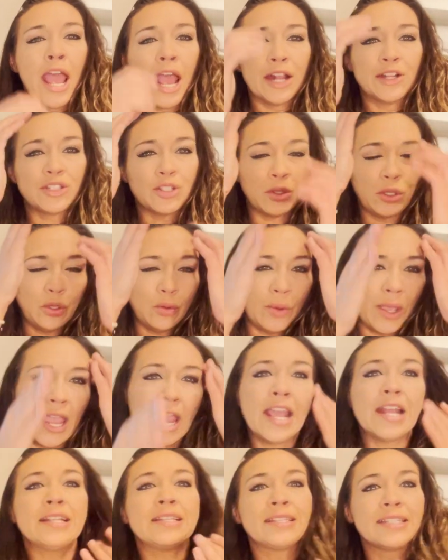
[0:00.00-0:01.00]
And so you
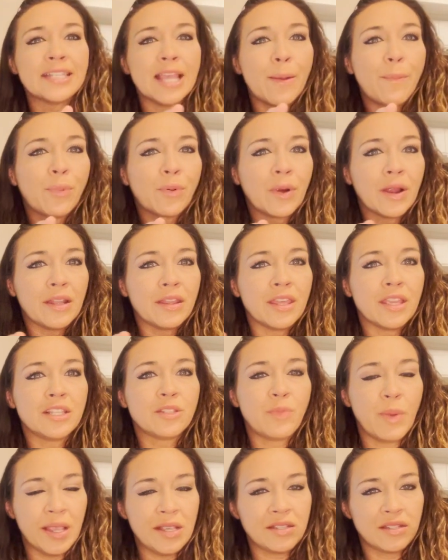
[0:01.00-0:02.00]
can separate
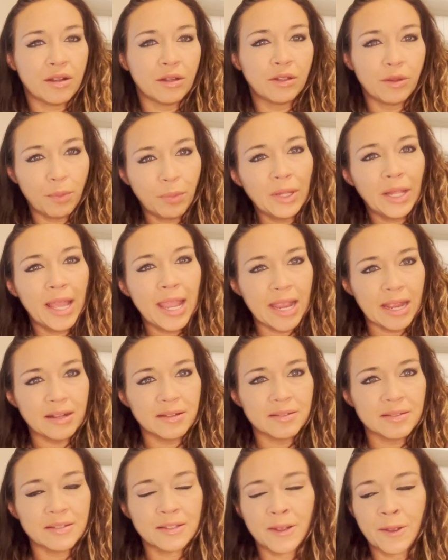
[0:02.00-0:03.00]
things based on the
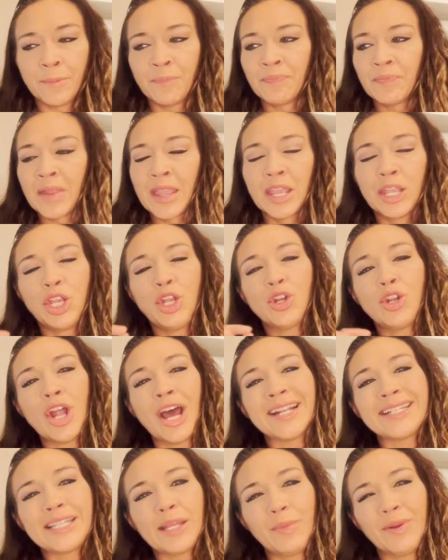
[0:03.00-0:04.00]
planes. You're
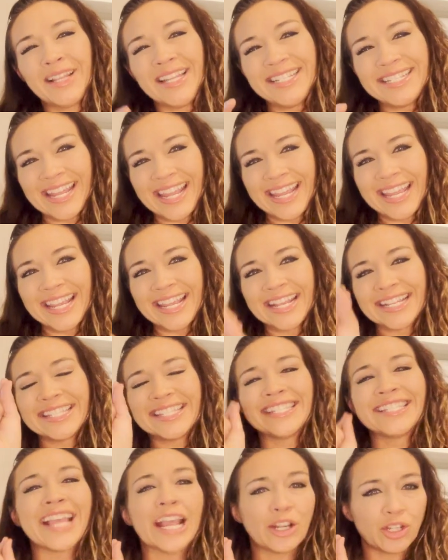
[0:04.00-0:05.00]
not typically taking a
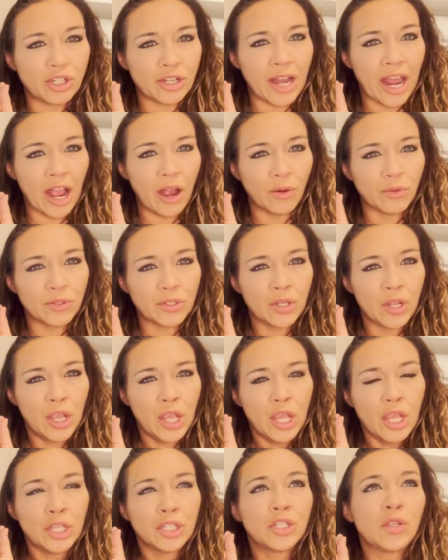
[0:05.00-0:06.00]
section out.
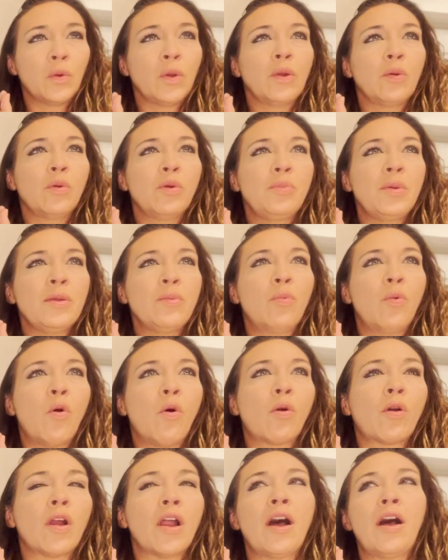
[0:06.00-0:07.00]
So it would be
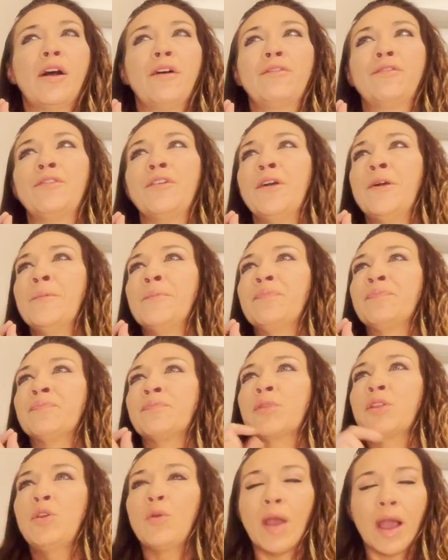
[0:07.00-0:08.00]
more of
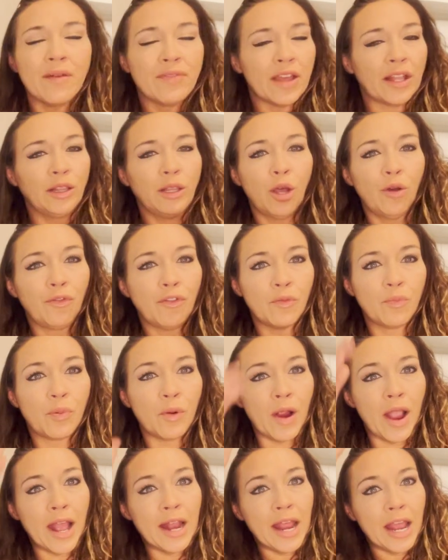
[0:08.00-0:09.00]
you have that loaf of
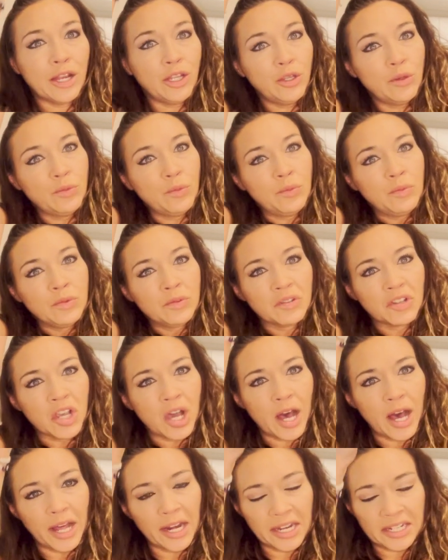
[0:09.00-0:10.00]
bread and you
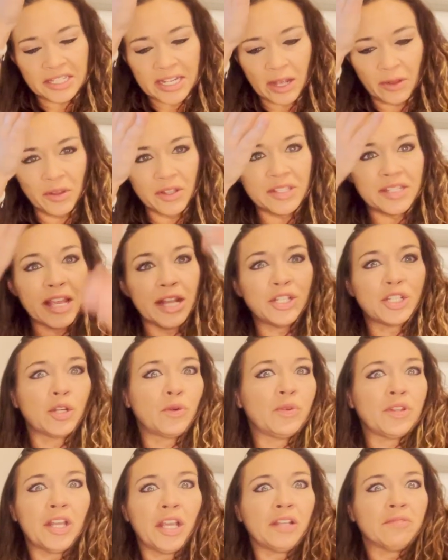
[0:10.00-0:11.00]
cut it down the center
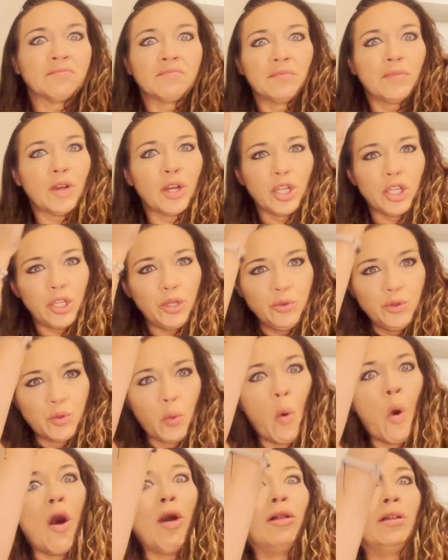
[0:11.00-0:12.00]
with like a huge
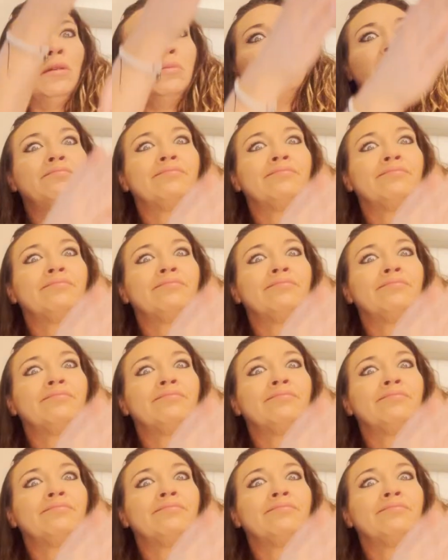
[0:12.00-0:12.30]
wall.